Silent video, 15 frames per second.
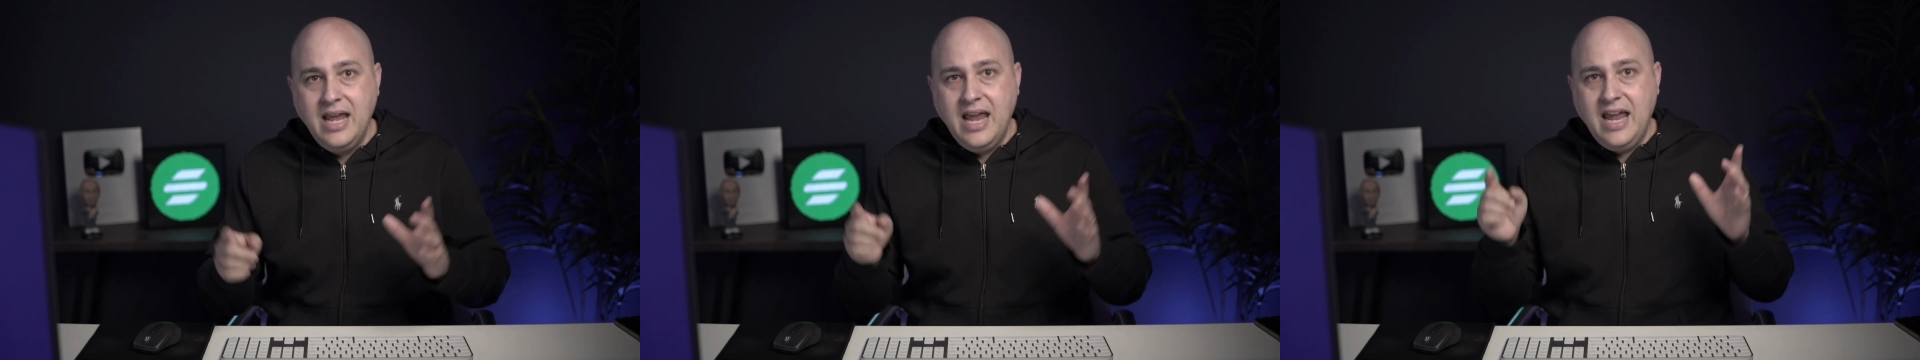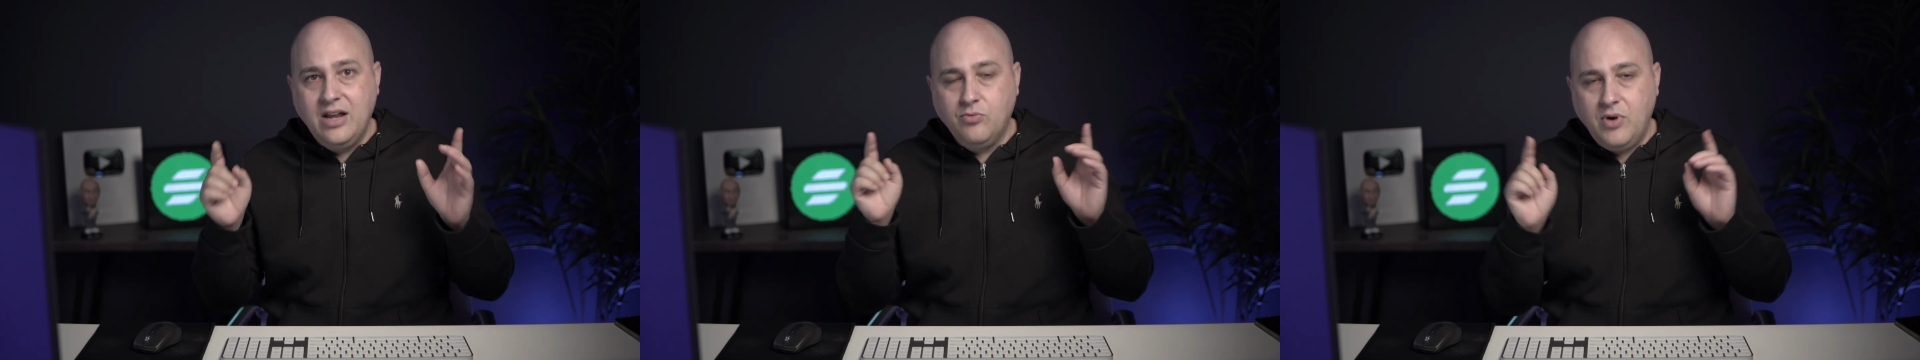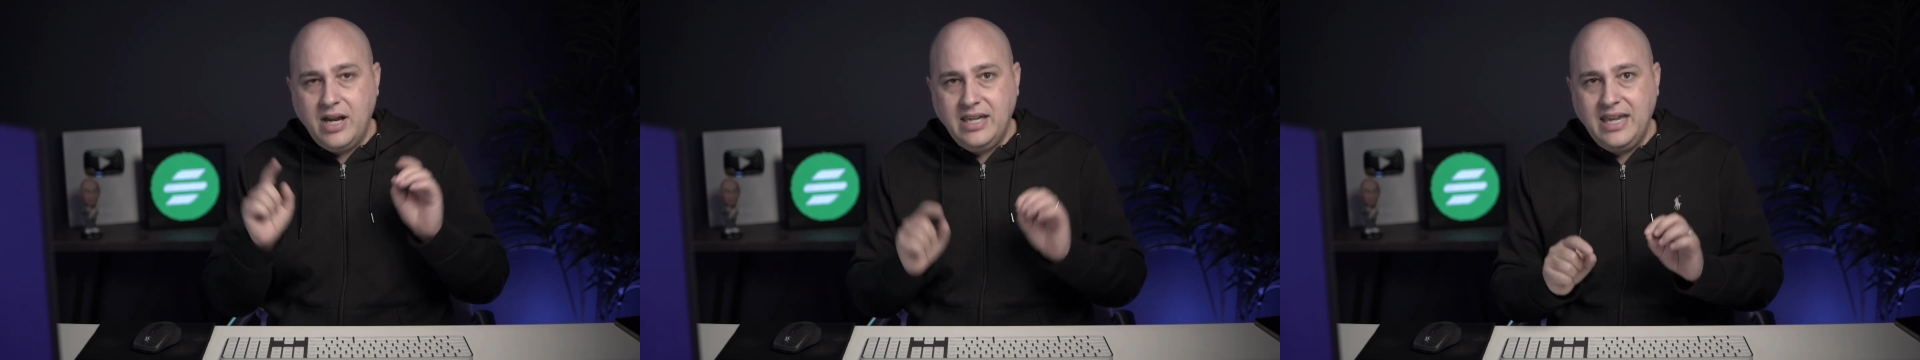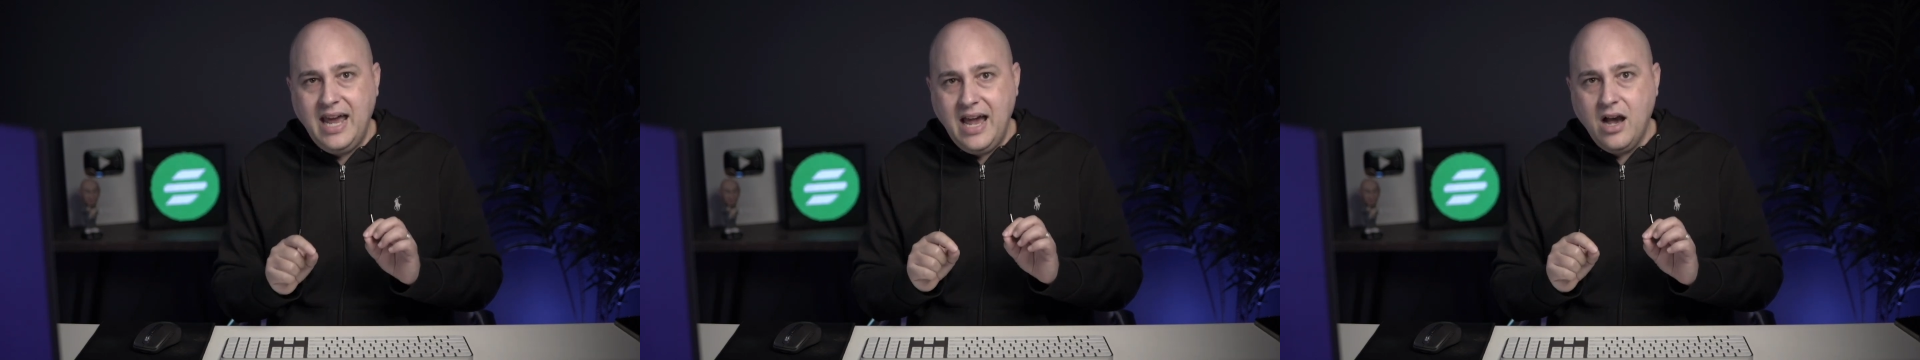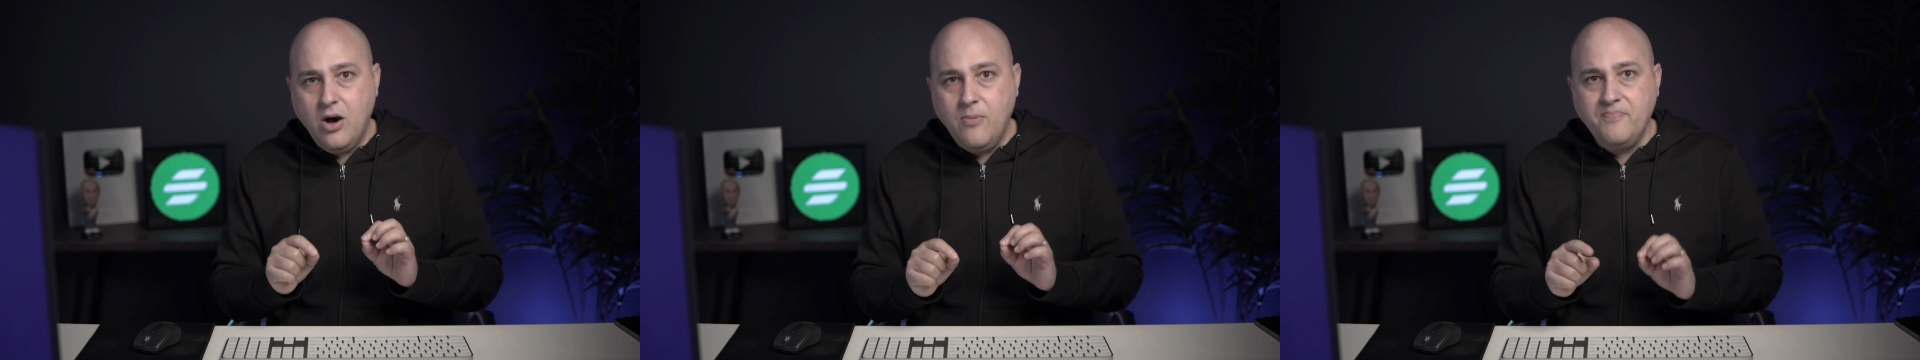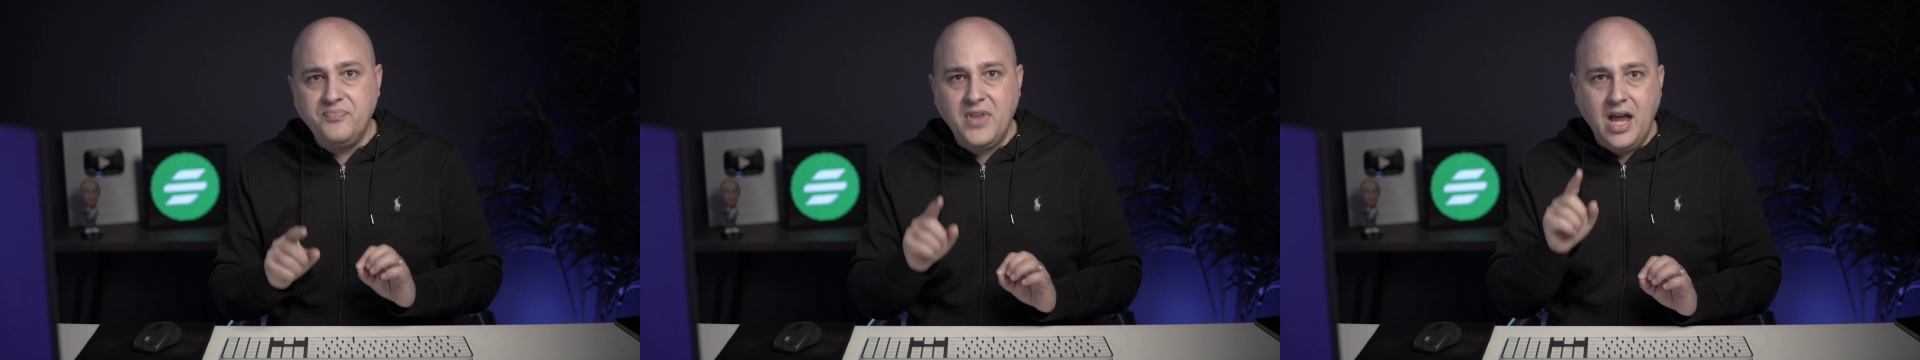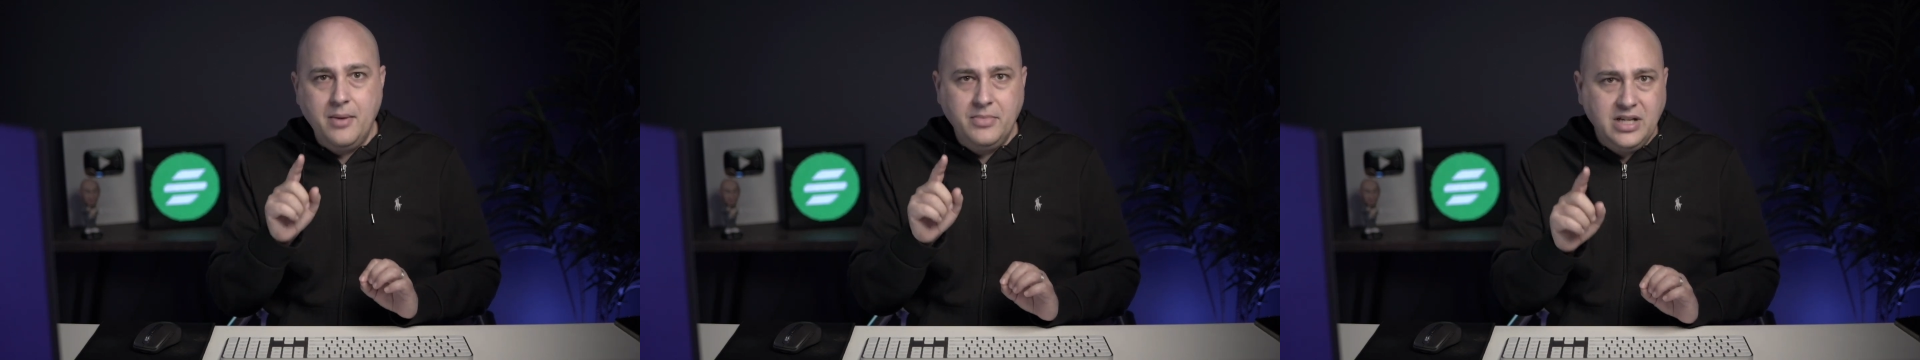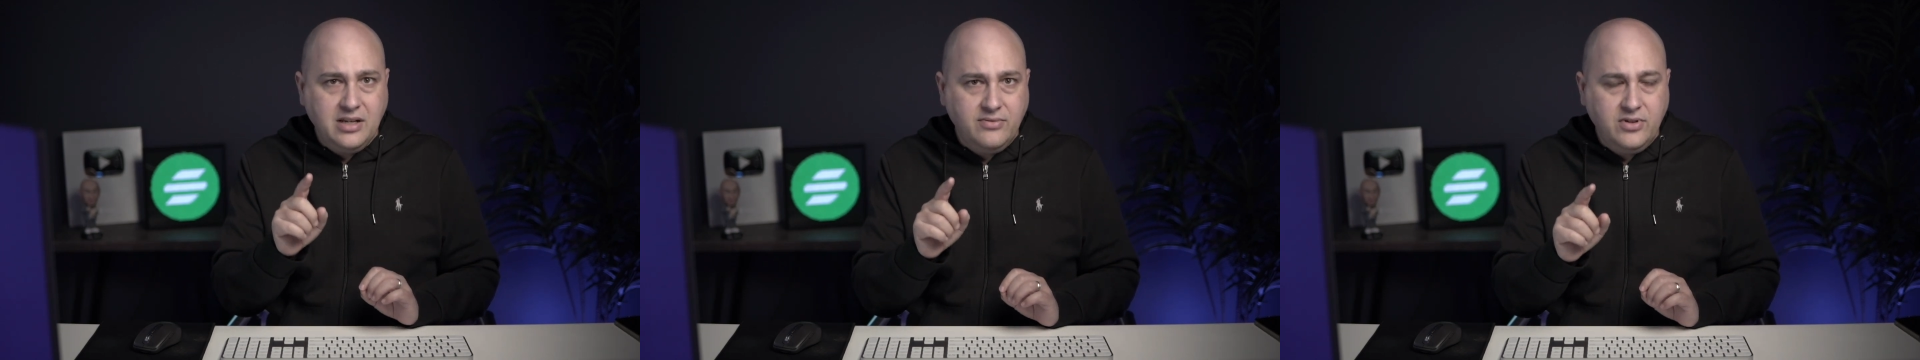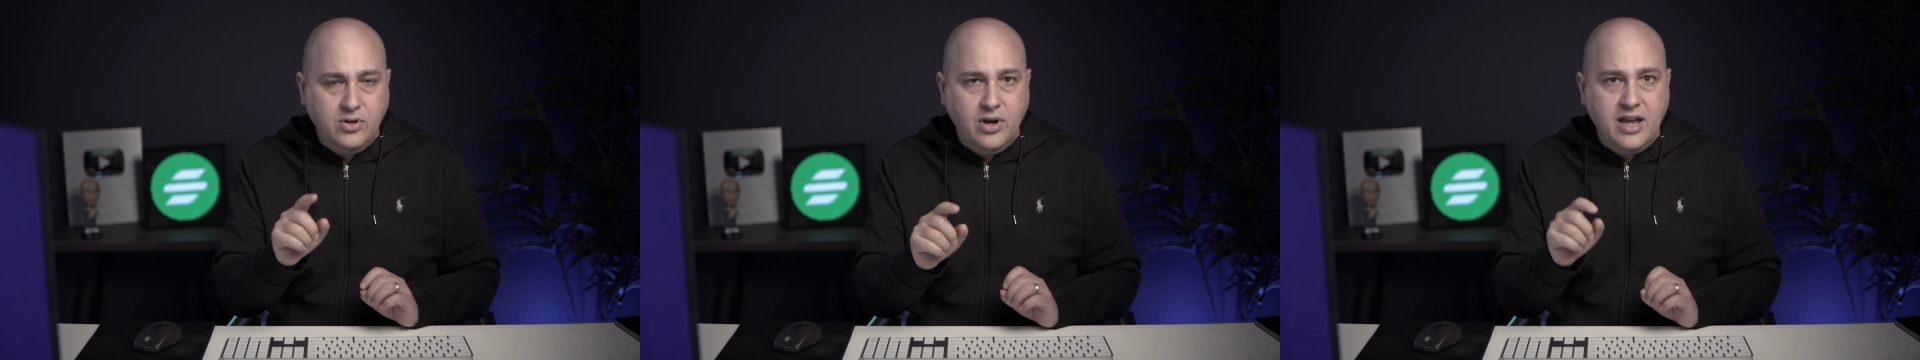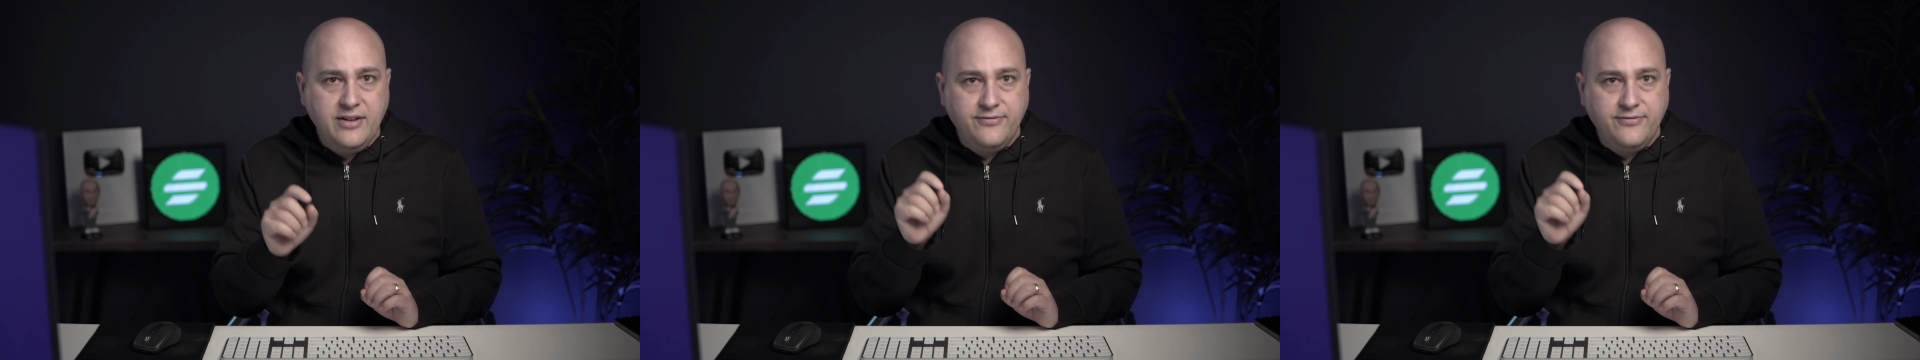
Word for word: And right now, I'm going to give you a